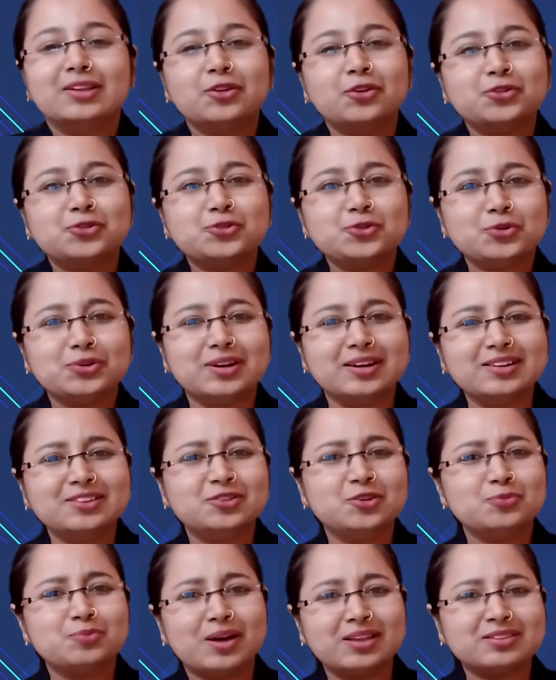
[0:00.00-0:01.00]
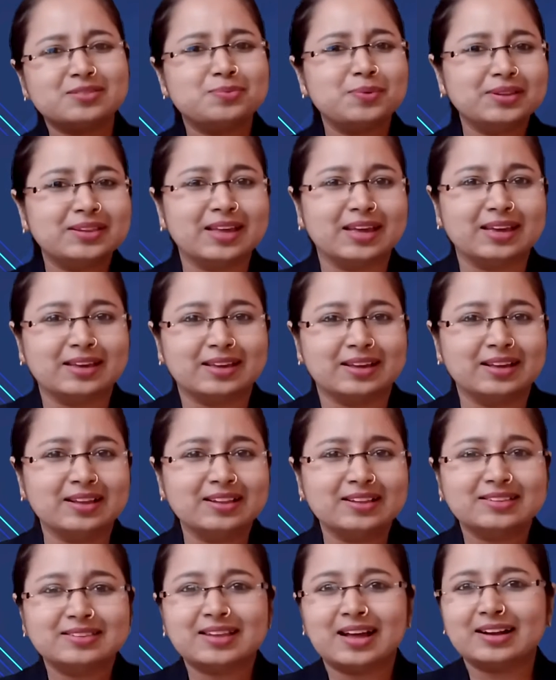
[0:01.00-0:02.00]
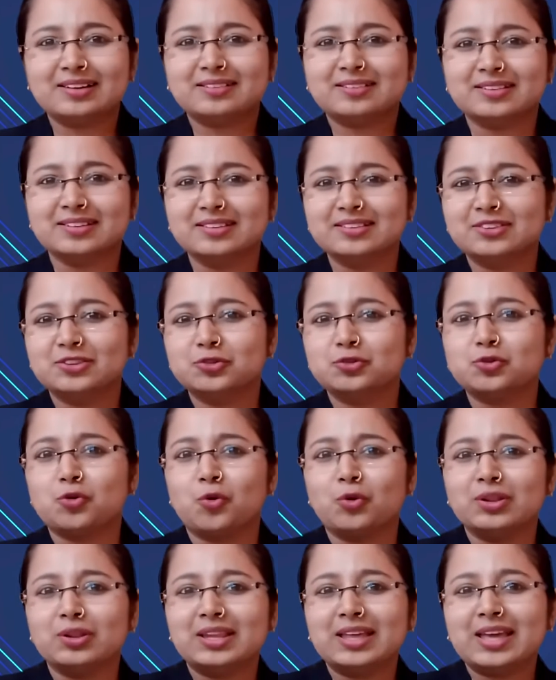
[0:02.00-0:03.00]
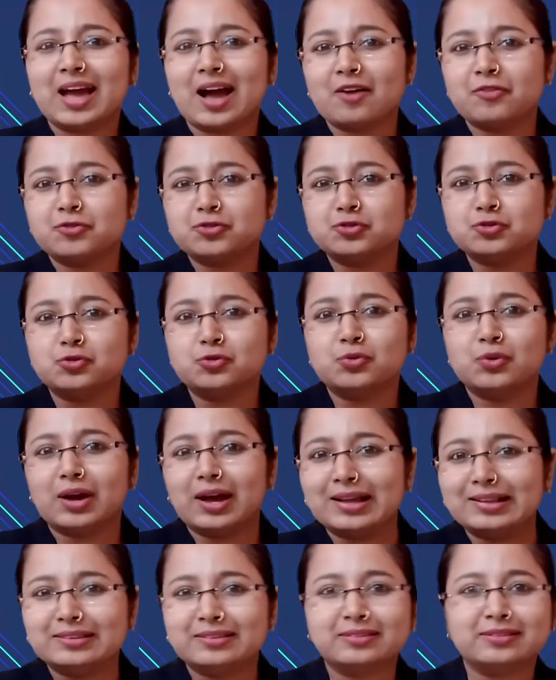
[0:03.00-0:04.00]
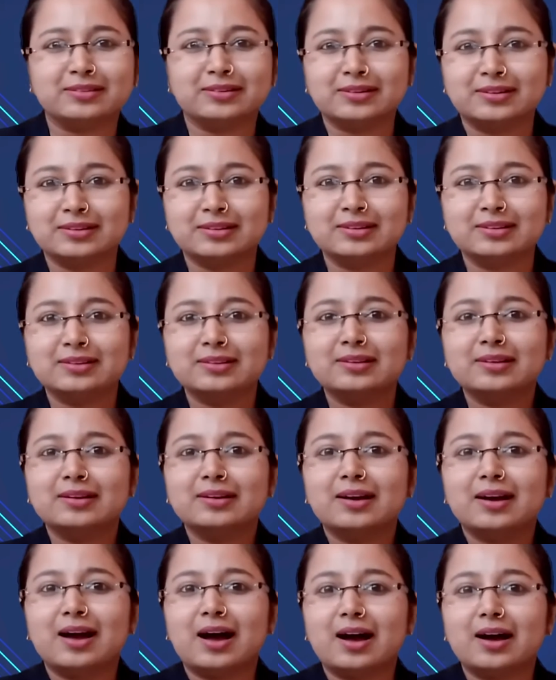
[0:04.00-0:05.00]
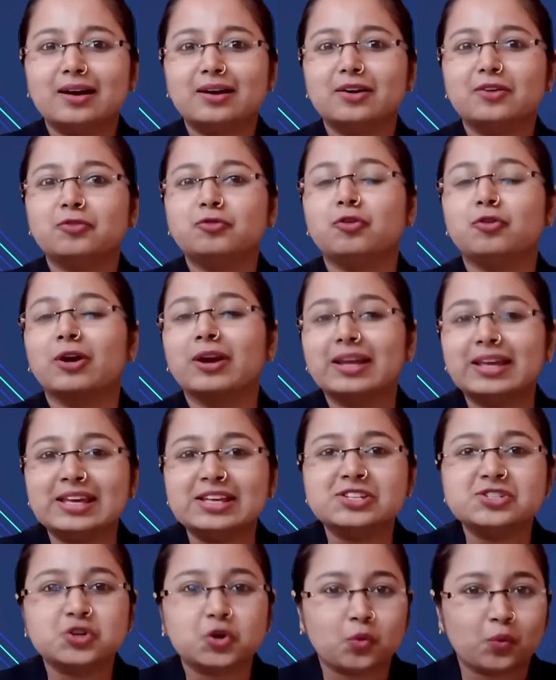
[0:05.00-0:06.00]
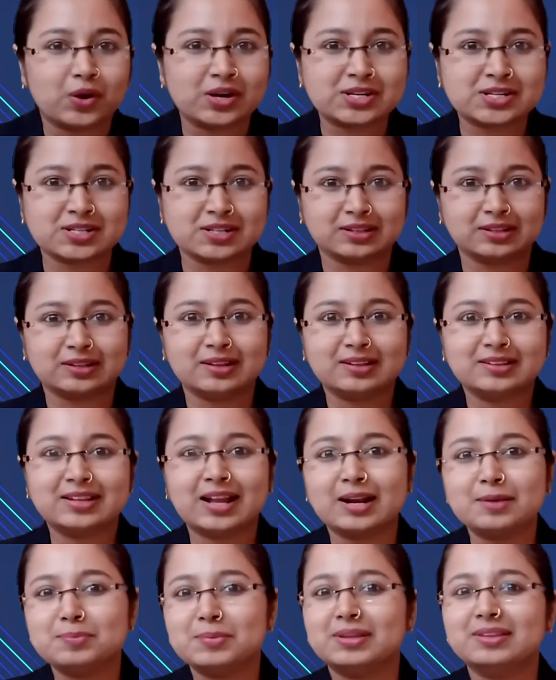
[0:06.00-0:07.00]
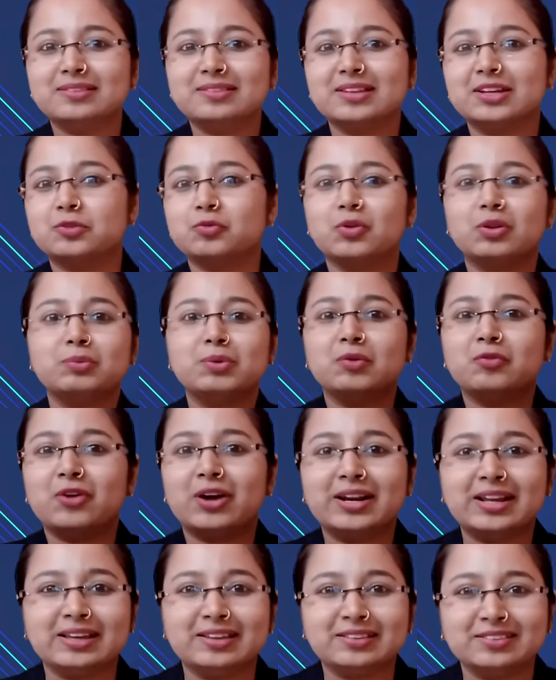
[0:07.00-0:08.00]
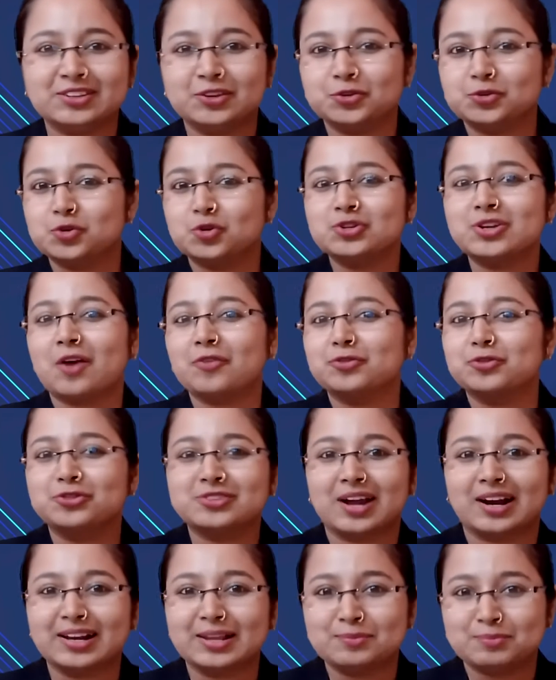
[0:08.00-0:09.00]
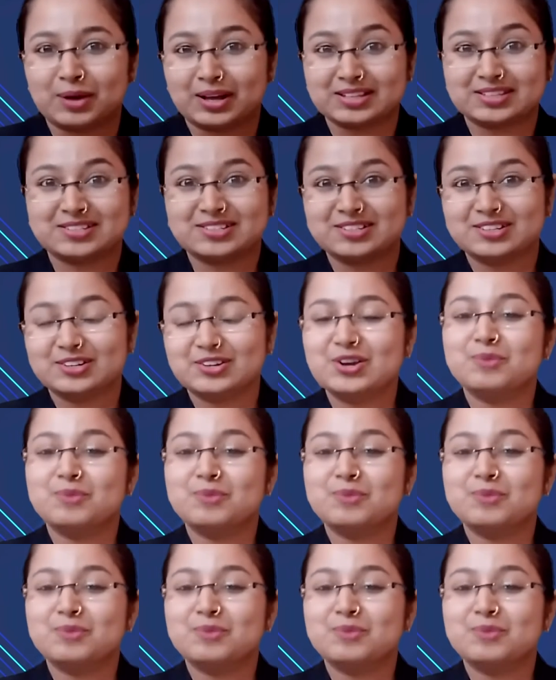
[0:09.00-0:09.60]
Now students, you must be thinking that since you only have to encircle for each question, that means it will be very easy, you don't have to study much.